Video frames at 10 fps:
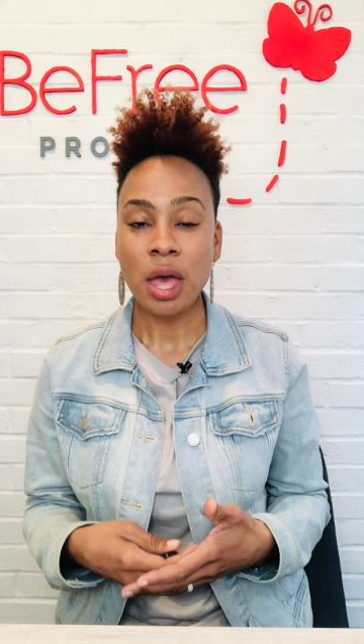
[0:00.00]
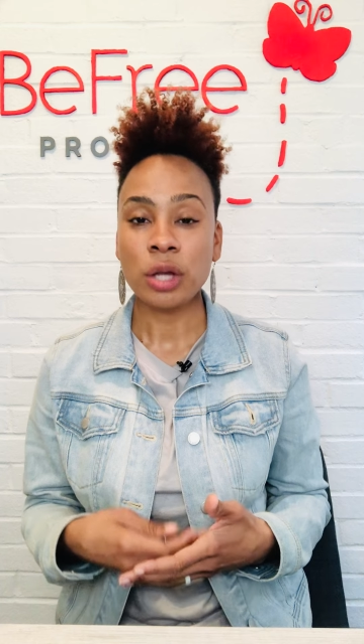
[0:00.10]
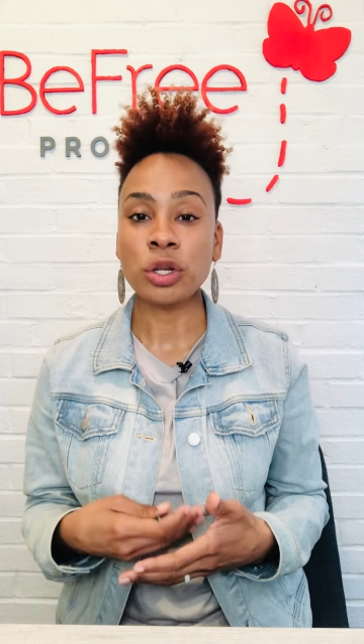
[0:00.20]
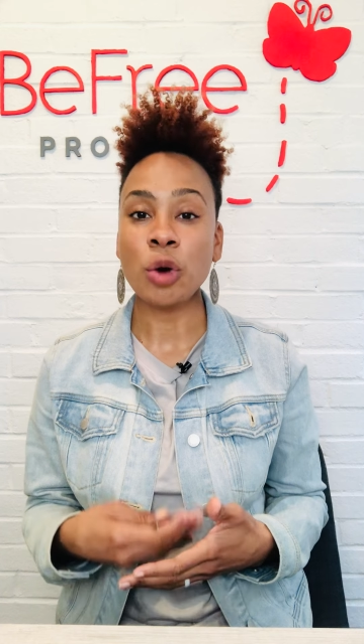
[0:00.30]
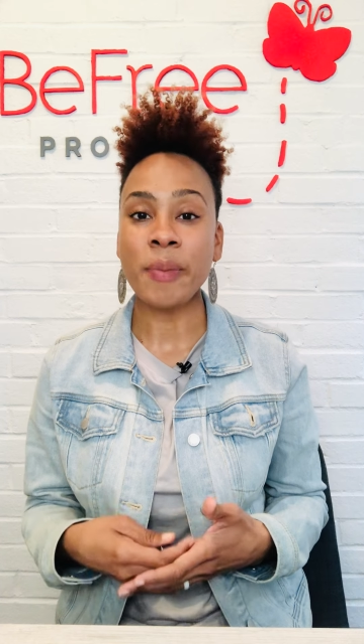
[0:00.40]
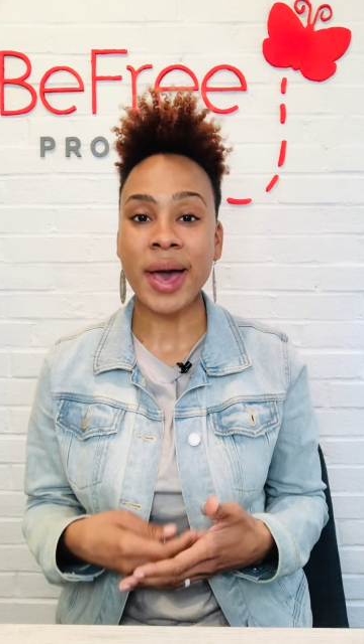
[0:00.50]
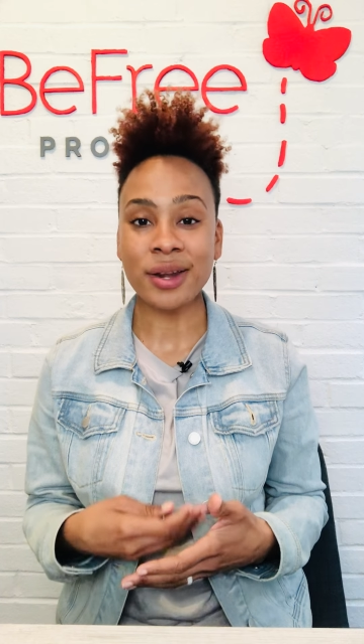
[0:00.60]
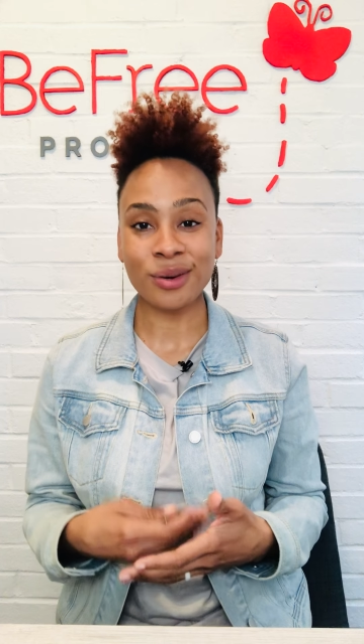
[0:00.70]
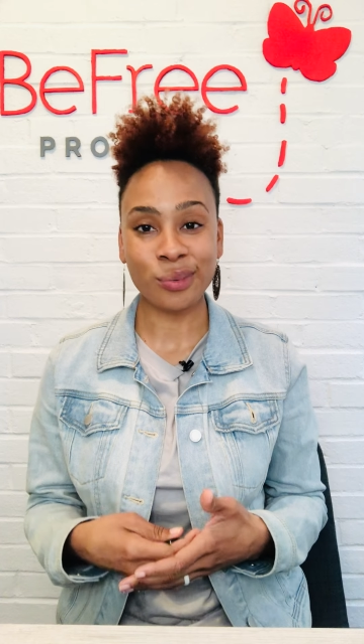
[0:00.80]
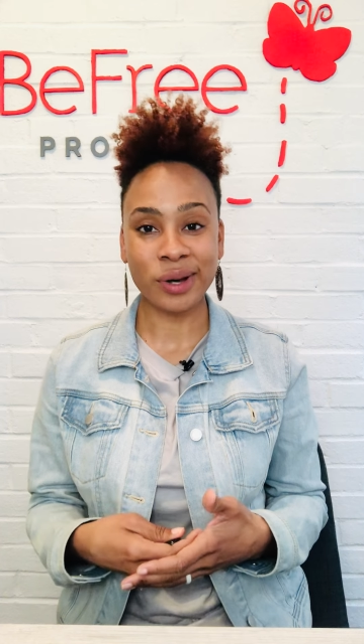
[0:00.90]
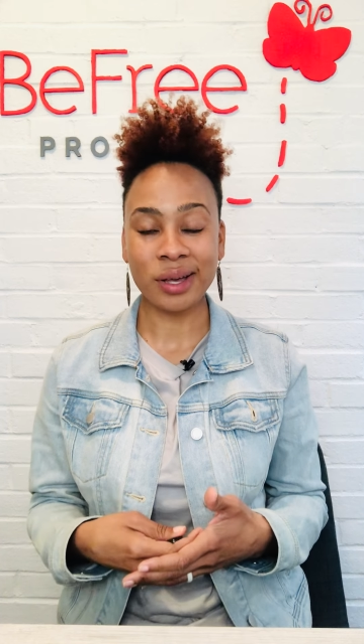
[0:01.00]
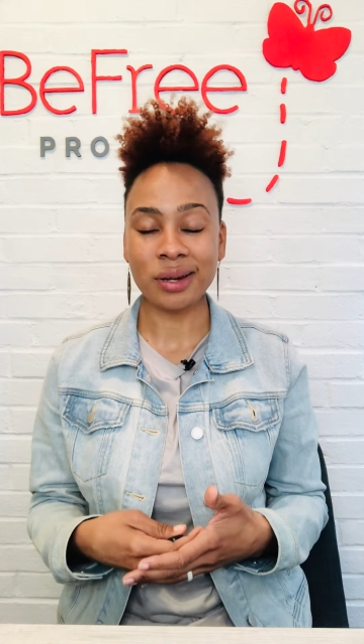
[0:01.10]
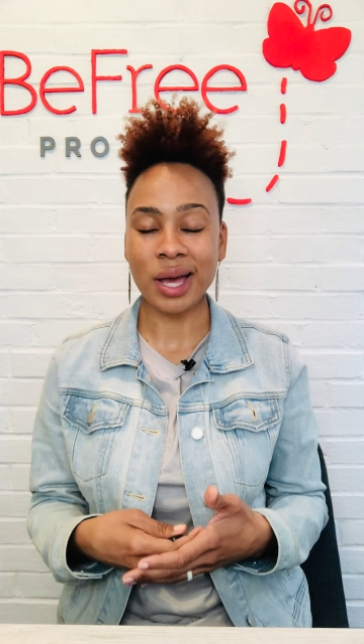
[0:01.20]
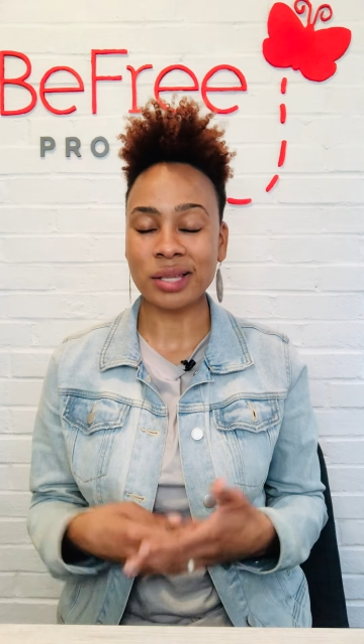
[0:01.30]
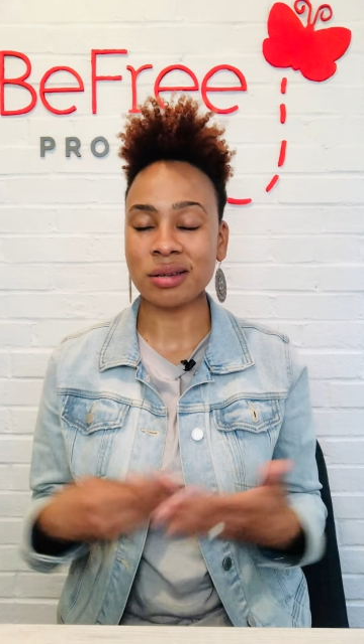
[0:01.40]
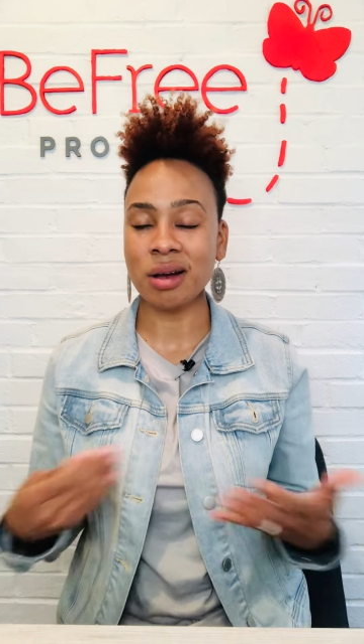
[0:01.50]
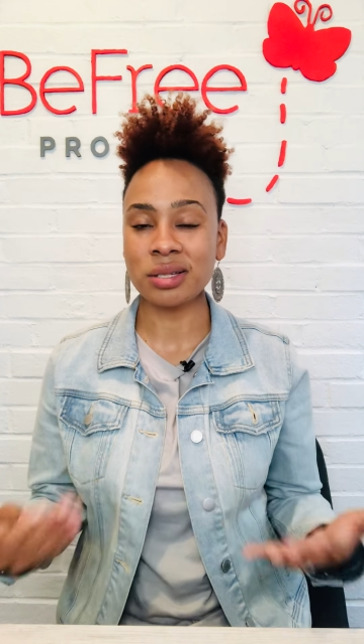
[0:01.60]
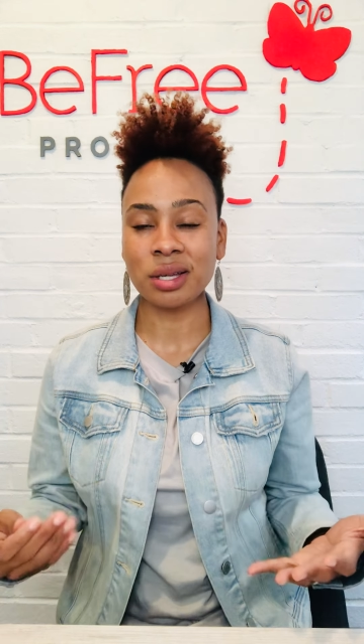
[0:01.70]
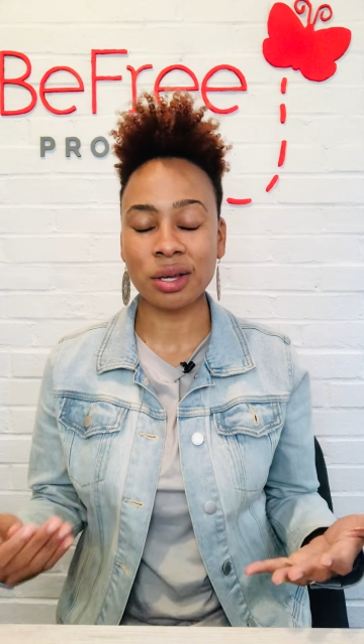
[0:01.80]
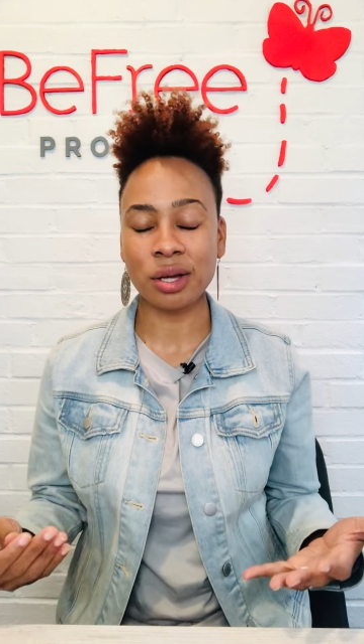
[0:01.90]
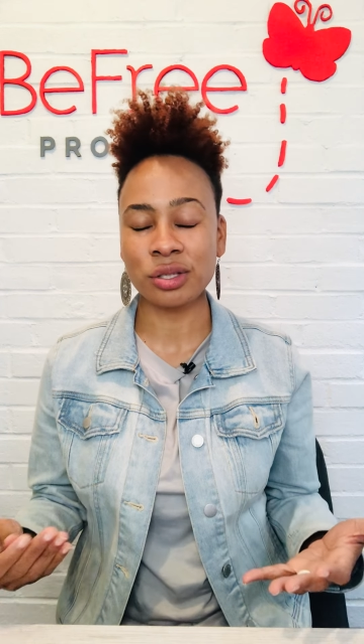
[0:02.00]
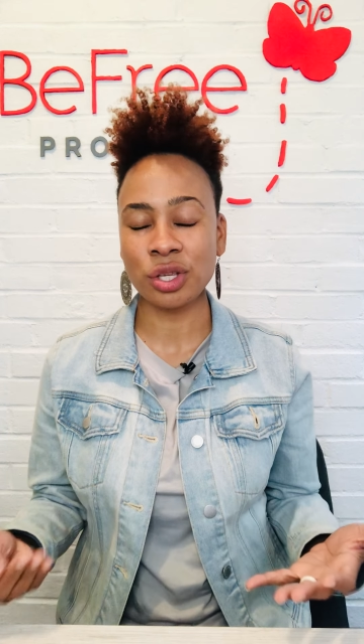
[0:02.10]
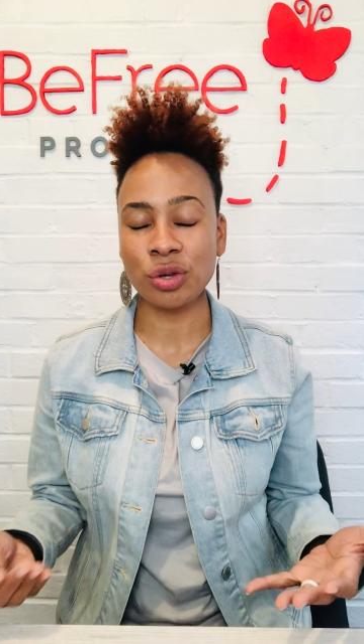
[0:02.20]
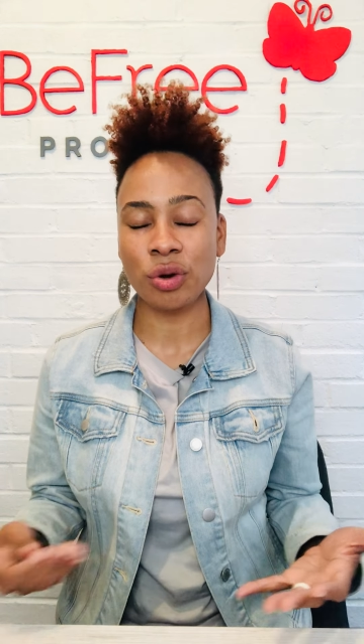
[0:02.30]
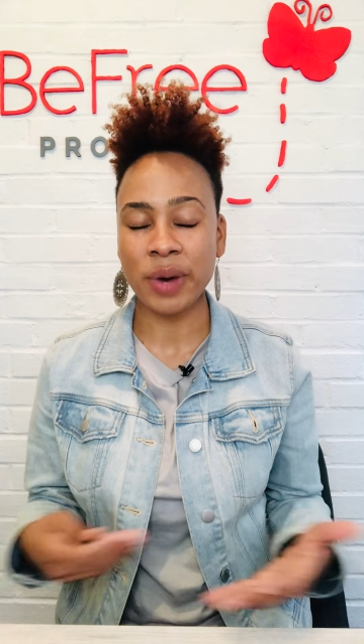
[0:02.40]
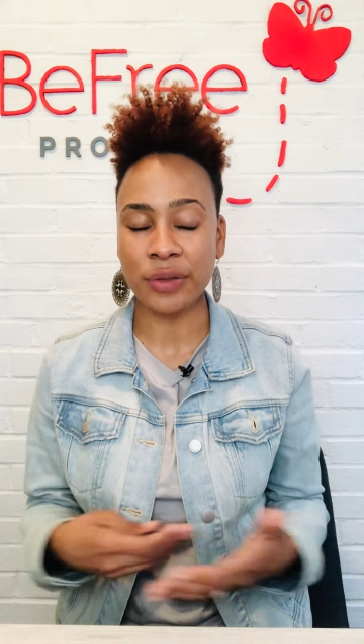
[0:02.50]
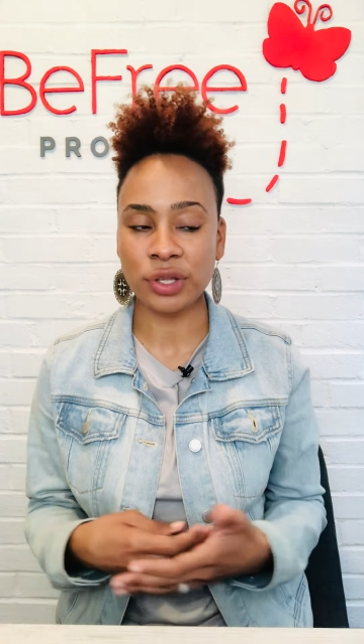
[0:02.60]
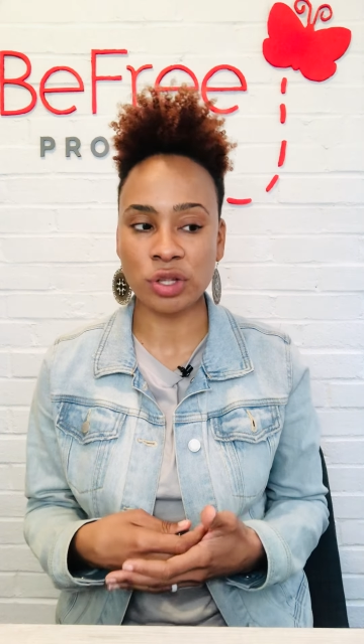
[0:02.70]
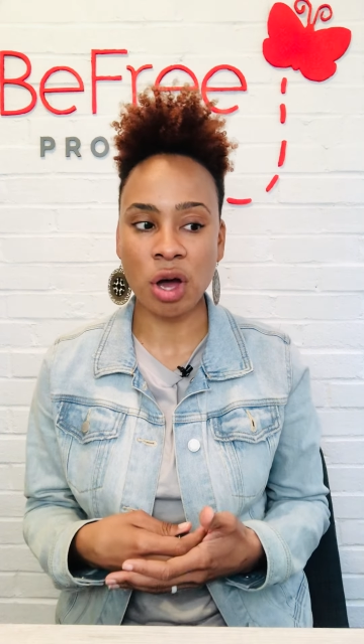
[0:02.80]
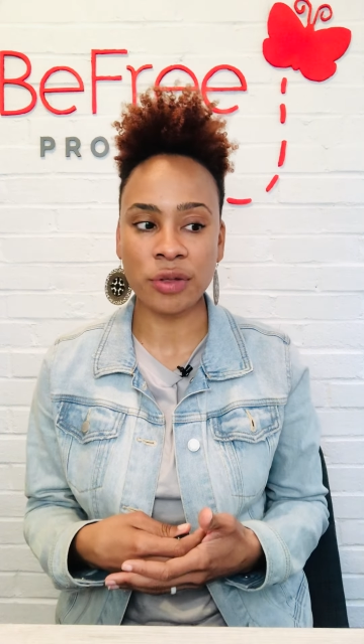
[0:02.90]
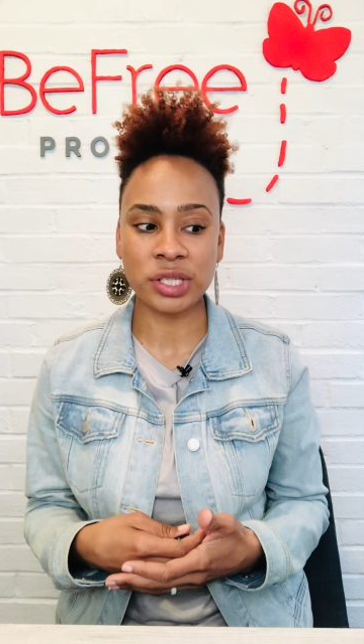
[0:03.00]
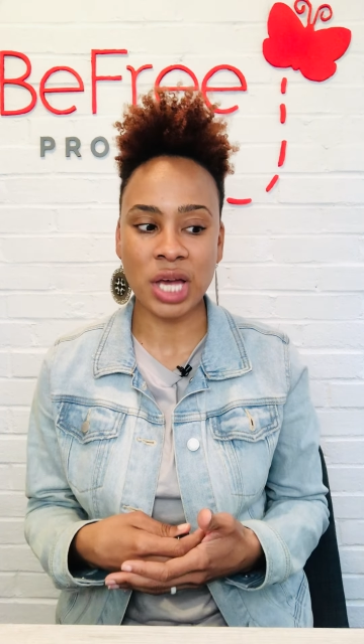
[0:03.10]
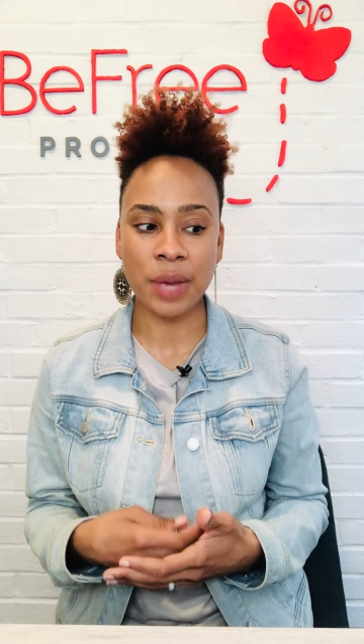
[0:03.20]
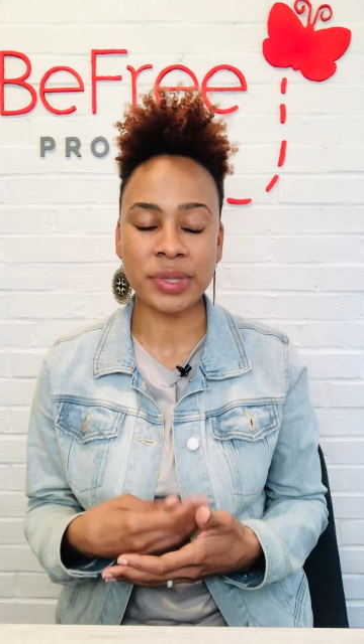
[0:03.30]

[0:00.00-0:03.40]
No matter what, I talk to you about this all the time,